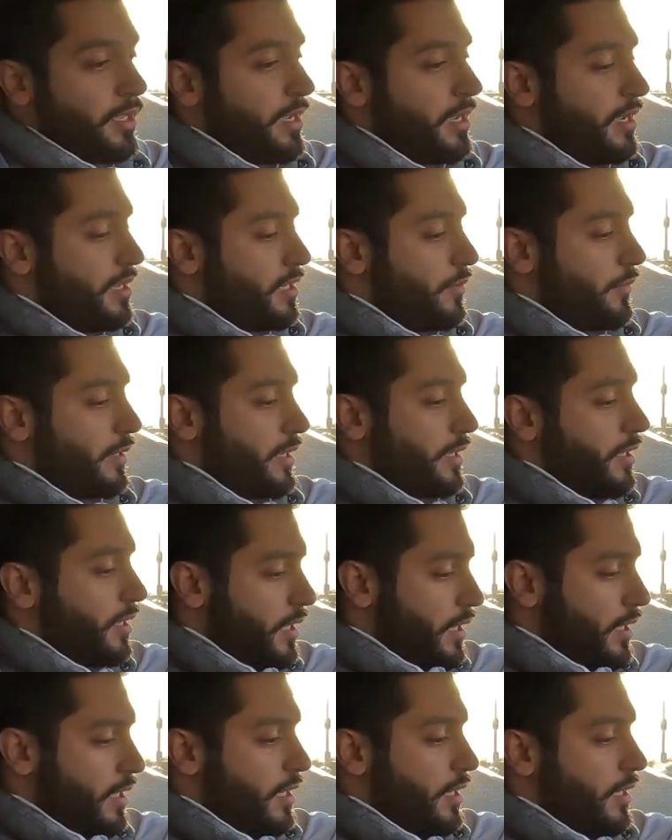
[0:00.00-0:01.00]
Anyway,
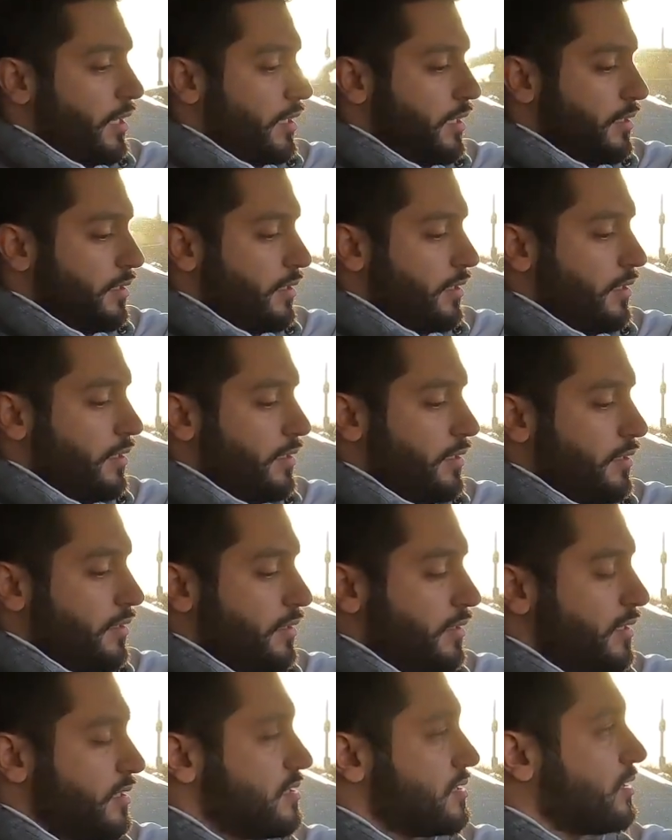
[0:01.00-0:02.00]

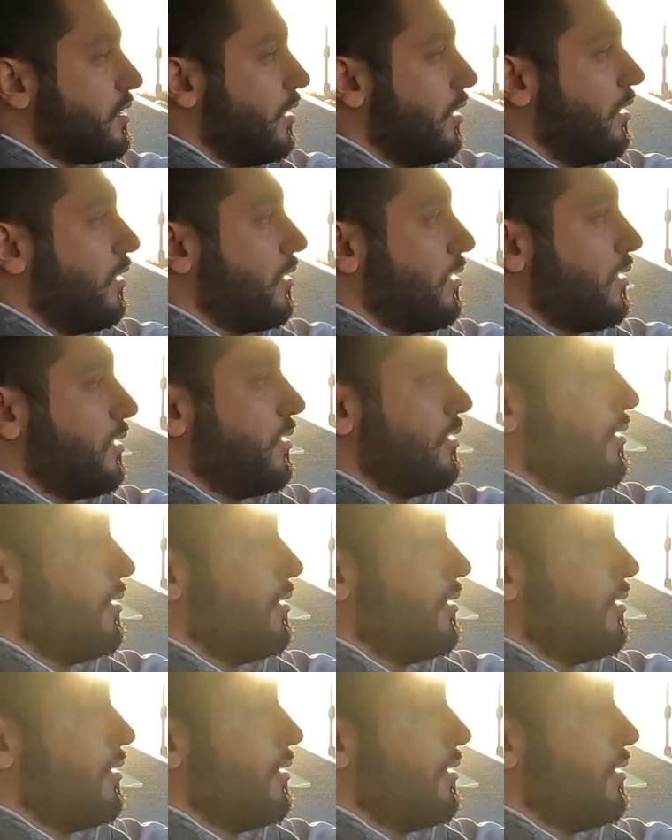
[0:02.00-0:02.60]
this car